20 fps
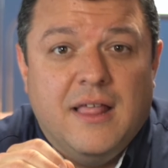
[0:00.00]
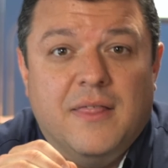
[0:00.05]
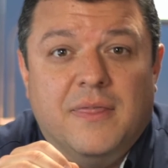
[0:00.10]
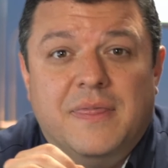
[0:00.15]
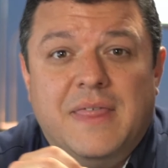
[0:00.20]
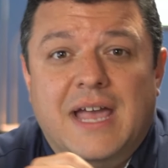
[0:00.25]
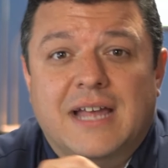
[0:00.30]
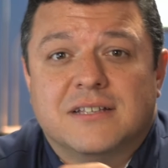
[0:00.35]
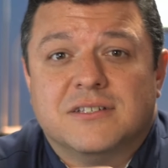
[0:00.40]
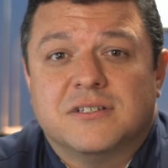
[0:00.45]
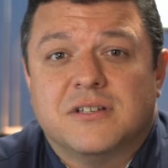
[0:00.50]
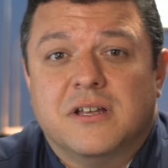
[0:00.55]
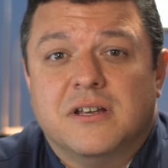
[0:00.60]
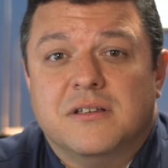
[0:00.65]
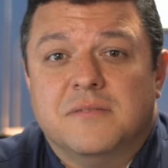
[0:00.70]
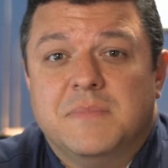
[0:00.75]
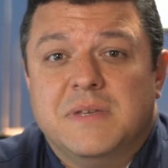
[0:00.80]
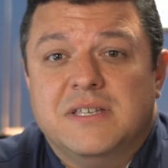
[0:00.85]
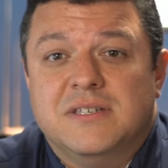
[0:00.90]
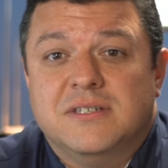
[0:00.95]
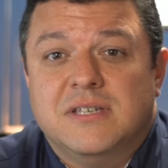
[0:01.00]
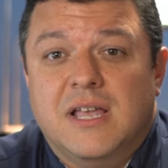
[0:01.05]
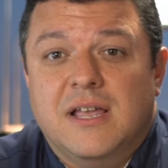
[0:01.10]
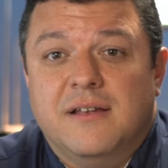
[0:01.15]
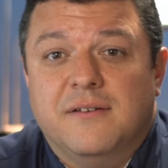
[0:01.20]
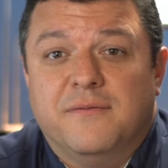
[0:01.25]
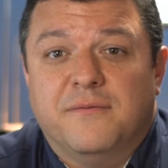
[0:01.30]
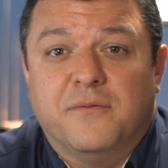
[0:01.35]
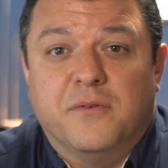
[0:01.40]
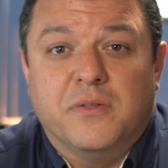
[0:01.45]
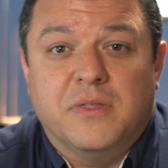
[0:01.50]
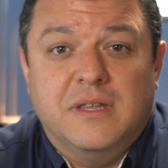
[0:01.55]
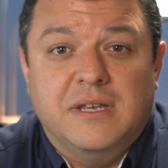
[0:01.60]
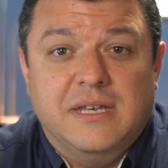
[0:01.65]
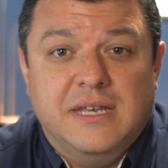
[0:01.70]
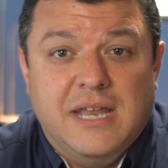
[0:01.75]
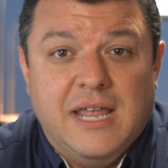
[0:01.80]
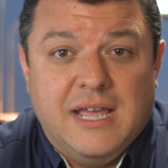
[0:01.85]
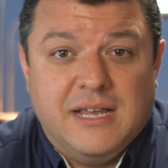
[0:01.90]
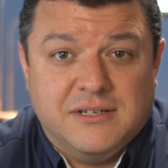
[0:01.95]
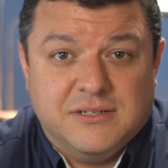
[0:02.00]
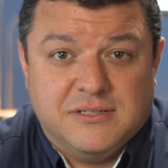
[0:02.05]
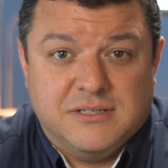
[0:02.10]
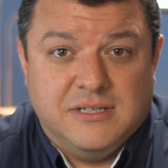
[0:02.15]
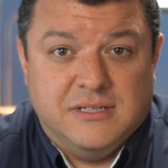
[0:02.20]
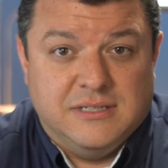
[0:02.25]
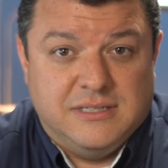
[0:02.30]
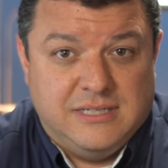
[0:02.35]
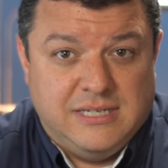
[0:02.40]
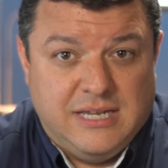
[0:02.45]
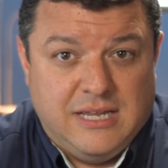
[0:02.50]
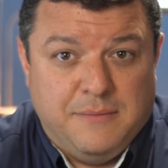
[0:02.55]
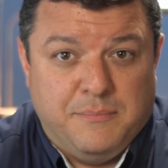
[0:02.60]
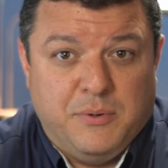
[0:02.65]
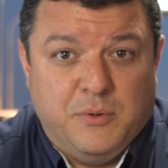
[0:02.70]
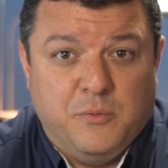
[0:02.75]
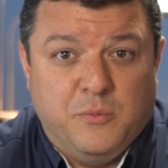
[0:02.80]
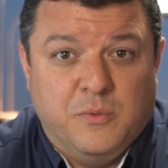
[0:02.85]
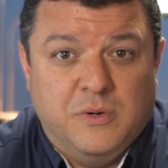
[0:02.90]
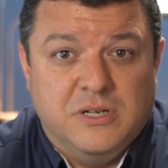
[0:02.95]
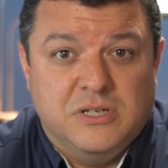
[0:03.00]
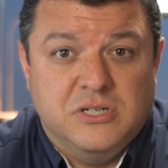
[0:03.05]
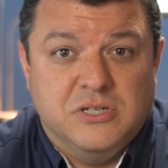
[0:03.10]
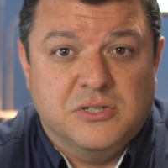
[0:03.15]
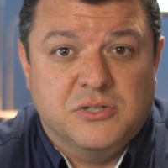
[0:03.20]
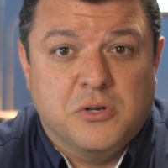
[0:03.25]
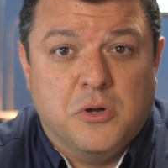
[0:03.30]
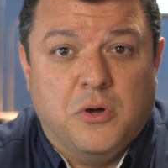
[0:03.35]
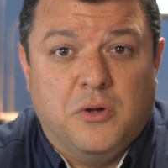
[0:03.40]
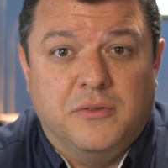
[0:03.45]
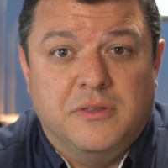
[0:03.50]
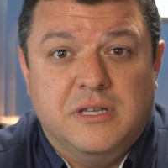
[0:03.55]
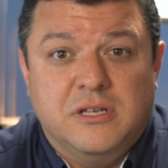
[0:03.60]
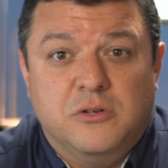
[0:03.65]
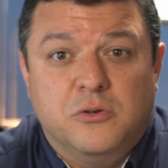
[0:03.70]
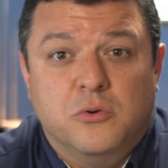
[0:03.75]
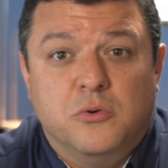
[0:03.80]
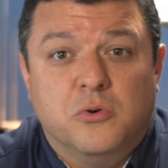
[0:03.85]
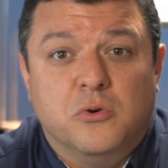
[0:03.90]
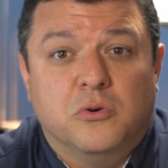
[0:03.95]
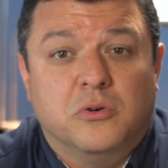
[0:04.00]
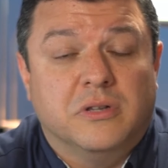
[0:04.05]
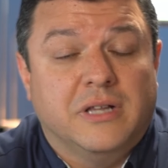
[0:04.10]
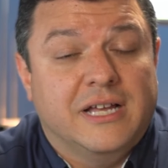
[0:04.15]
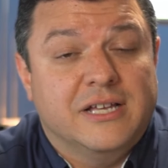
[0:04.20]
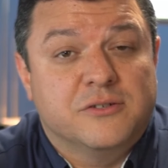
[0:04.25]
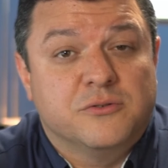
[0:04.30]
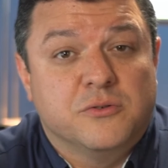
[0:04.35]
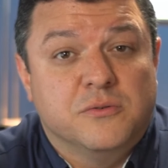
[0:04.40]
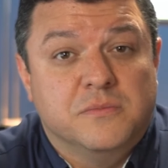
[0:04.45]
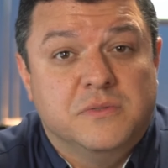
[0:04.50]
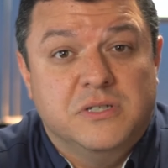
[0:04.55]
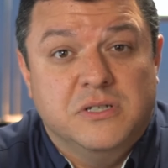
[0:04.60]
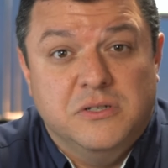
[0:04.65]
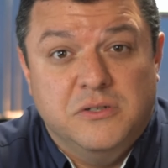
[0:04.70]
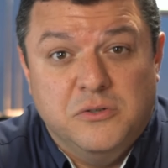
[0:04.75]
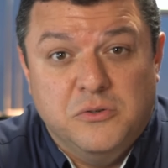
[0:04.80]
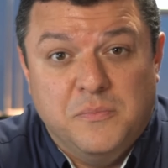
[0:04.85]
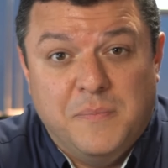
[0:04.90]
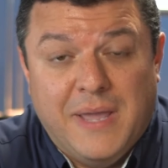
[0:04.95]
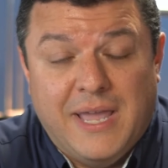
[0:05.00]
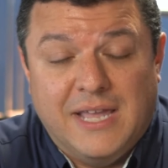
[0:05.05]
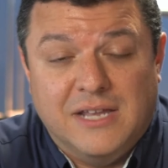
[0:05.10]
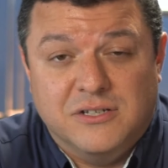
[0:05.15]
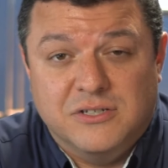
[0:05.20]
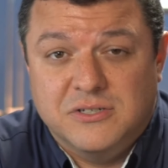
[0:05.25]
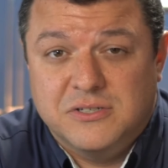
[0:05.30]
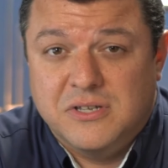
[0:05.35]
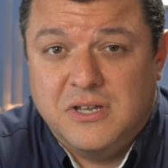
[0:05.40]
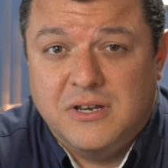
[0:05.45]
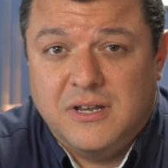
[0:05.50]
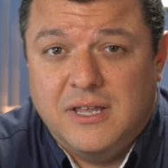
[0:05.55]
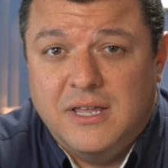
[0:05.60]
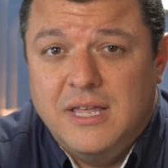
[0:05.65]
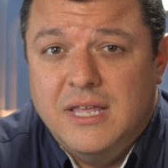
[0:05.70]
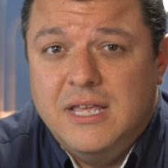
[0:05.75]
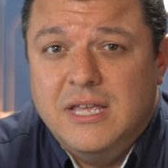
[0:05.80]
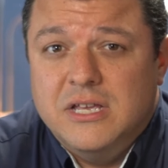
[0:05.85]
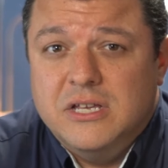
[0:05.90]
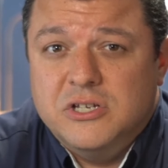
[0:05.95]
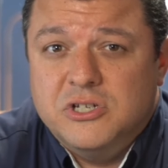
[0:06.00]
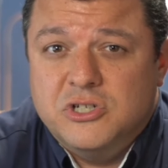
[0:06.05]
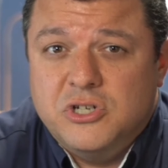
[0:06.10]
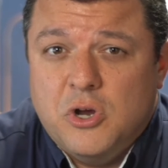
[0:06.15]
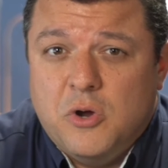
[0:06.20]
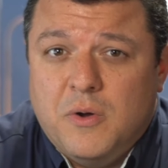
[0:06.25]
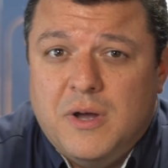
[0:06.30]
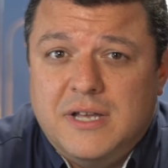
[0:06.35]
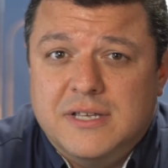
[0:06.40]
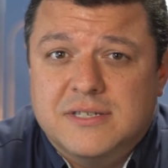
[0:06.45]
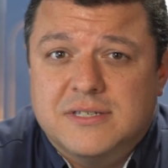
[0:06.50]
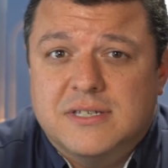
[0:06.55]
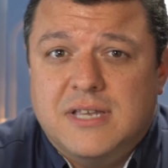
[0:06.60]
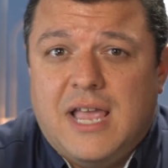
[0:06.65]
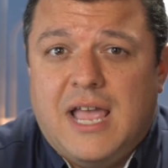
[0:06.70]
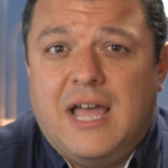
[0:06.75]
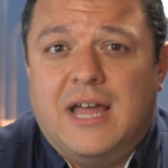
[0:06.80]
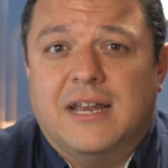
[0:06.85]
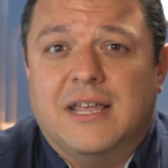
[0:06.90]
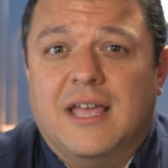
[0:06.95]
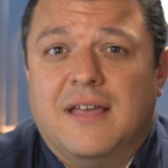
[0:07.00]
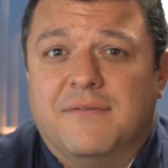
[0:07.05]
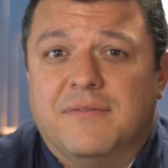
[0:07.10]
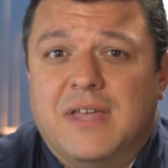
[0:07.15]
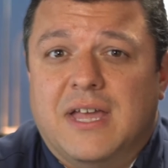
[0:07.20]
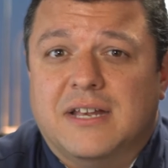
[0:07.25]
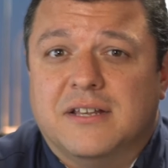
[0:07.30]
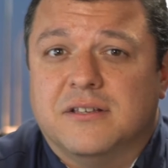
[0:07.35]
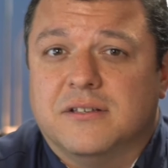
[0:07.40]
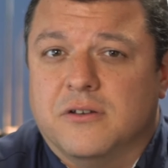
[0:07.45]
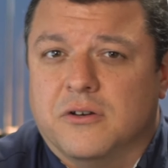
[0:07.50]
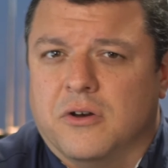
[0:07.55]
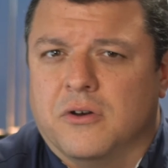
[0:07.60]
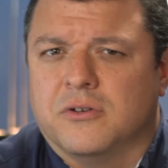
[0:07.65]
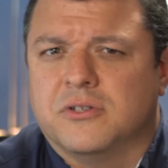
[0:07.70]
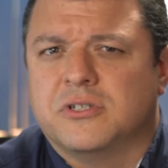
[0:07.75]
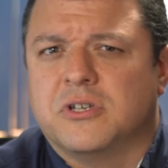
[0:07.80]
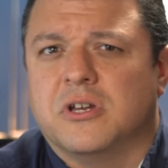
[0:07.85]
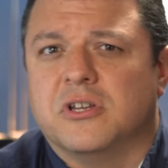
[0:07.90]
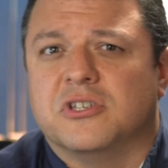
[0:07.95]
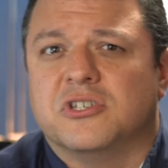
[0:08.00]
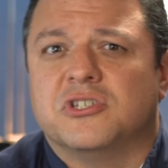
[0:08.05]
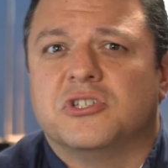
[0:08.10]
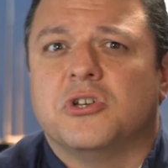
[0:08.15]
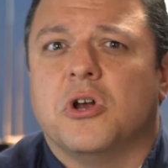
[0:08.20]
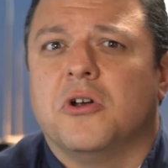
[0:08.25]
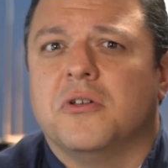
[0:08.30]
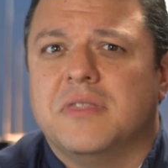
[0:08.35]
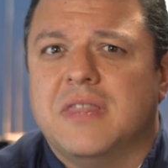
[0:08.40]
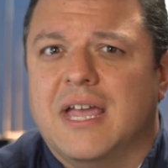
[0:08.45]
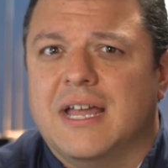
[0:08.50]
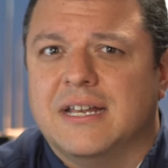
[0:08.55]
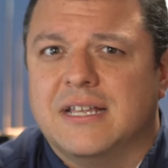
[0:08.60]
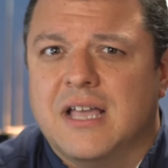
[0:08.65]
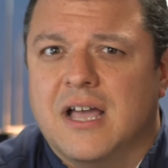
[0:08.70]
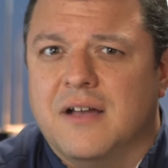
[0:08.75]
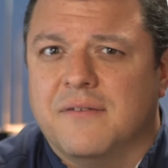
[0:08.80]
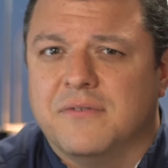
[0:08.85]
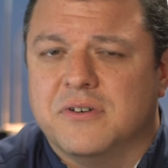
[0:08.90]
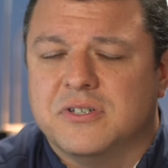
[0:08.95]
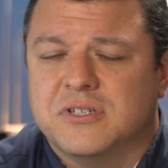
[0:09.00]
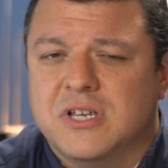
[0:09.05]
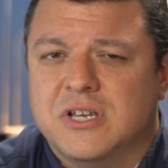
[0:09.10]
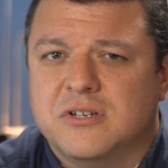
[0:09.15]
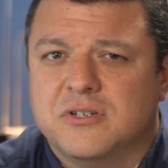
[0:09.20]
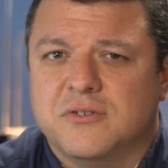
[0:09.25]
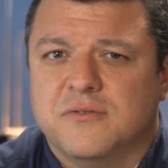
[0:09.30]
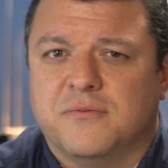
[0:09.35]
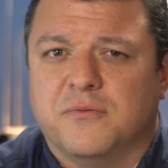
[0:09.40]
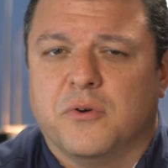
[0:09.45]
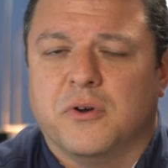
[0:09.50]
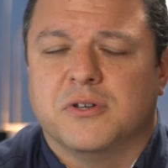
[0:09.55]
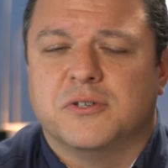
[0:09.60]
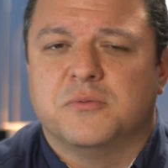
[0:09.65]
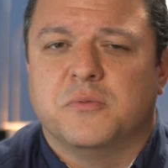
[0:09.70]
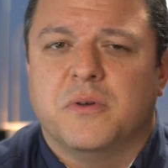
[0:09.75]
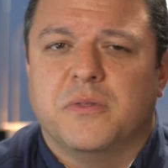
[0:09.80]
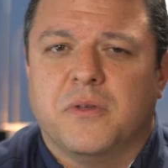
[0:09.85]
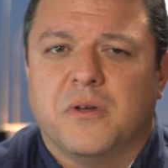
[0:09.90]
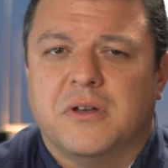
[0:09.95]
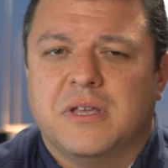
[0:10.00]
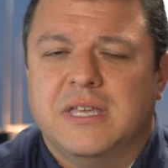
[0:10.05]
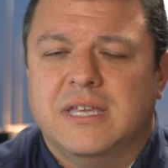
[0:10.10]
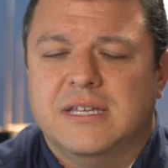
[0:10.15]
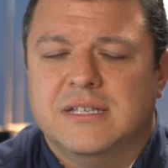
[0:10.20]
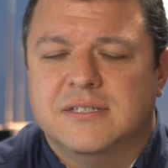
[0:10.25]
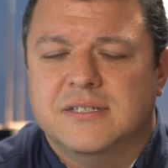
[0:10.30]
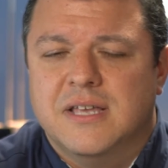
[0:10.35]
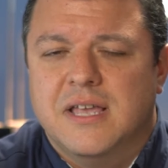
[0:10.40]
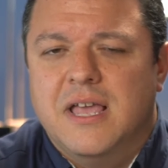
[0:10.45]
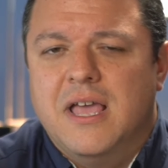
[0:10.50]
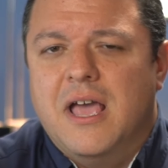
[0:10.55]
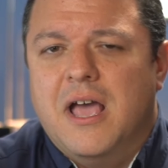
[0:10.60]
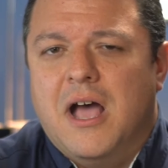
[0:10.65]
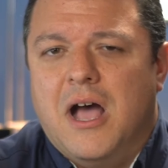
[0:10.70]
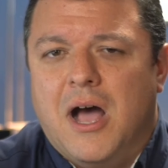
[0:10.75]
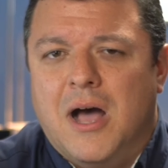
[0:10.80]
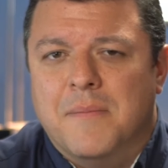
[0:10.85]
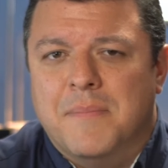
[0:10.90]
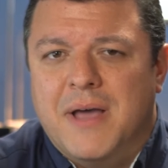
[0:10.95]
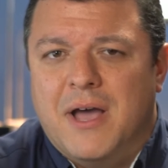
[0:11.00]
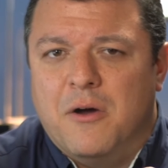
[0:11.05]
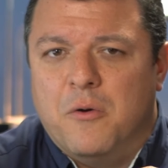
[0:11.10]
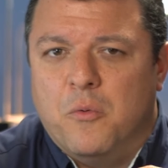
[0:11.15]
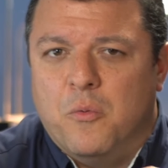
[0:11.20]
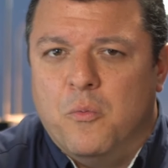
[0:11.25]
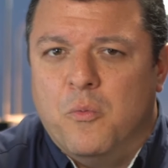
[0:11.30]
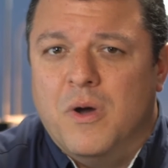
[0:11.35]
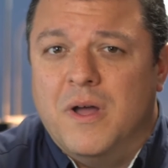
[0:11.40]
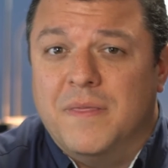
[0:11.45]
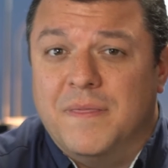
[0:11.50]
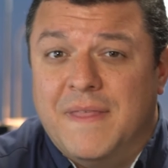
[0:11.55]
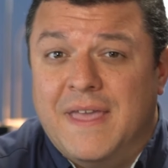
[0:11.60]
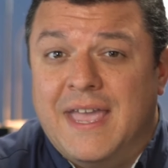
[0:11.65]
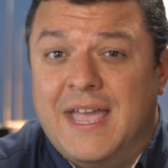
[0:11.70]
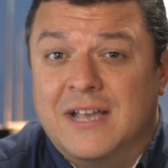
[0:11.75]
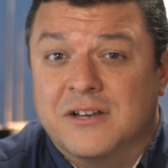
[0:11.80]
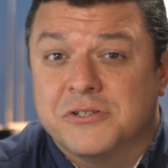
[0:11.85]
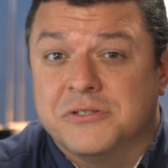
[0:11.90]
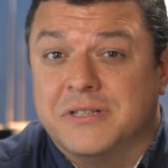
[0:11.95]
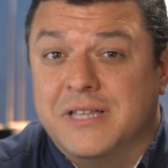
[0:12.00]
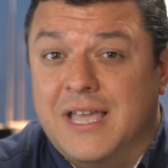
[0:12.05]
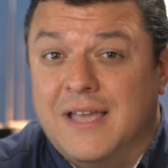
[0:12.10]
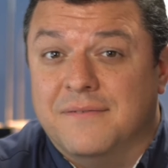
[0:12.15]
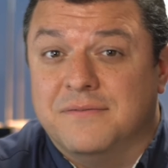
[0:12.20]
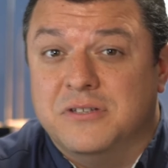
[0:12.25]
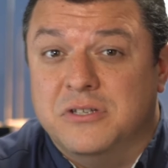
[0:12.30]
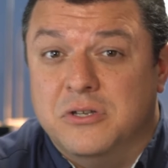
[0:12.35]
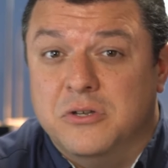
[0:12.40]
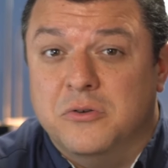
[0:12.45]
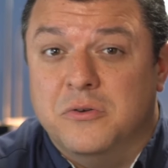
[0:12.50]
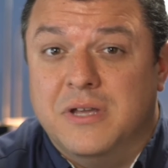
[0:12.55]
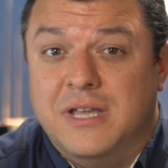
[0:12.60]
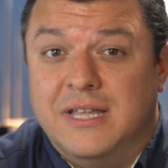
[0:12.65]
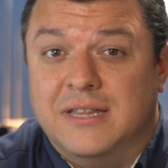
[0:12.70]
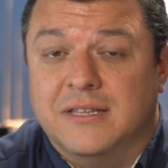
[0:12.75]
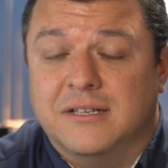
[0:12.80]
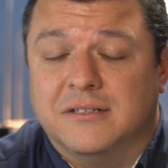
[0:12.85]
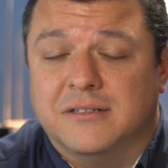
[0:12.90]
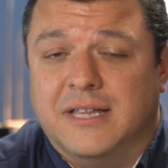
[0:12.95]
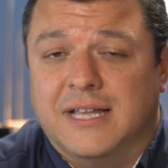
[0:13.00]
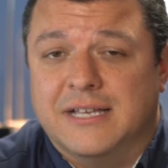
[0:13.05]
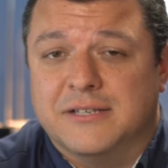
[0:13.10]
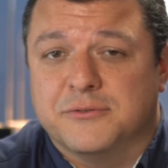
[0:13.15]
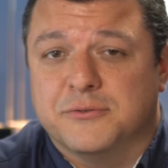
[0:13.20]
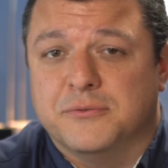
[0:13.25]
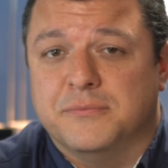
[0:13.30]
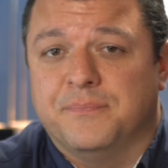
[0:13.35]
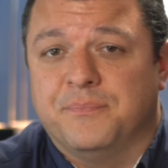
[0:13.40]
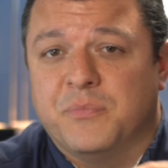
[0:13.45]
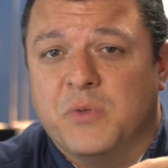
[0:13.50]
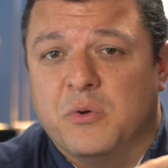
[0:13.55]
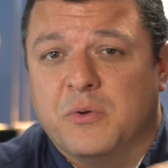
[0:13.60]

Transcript: That's going to be saved for the next tip, which is called the Google Classroom to-do page. It's going to show us how to have that, or it's going to start that conversation for us with our kids about what they actually have to do in the classroom.